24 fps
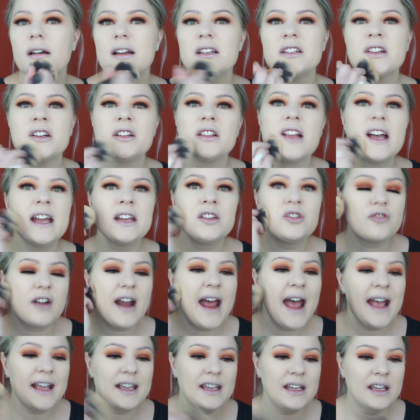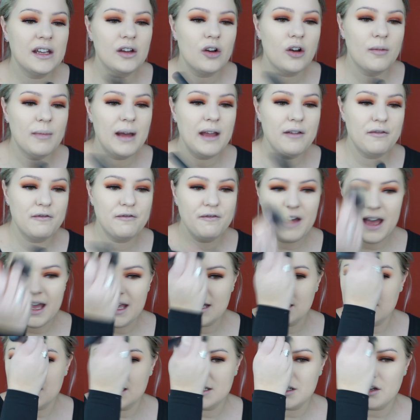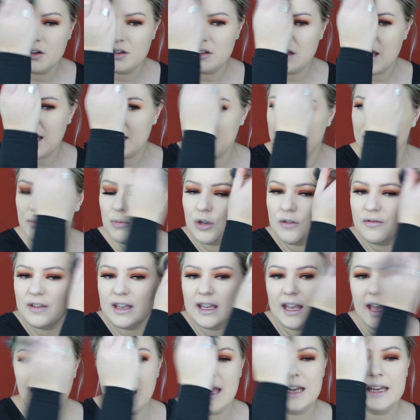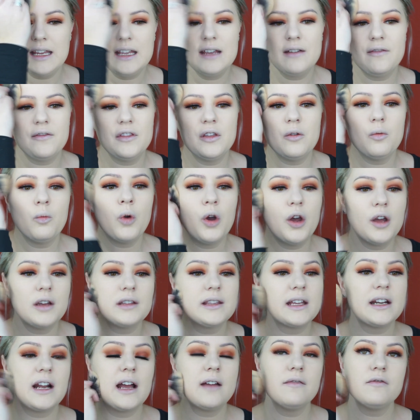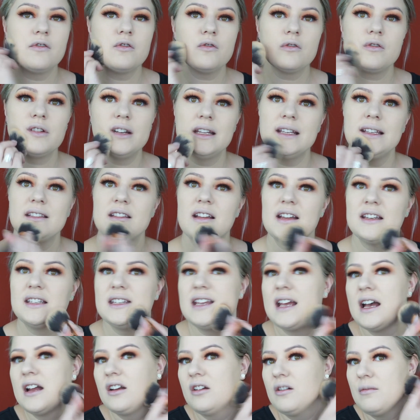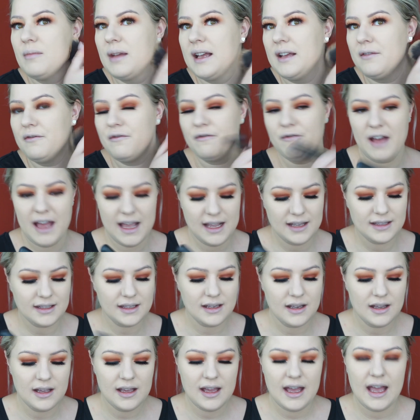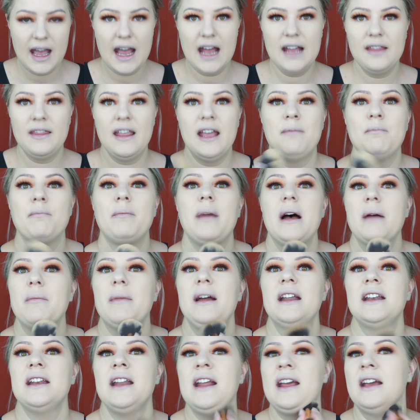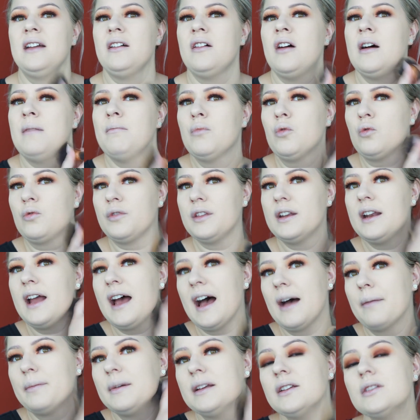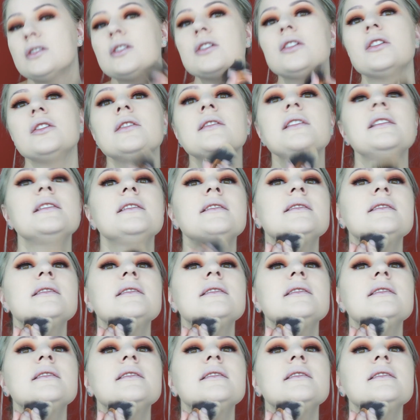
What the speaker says: Don't like dragging it on my face. I don't like moving any of the work that I've already set down on my face, but my neck I'm more than happy to.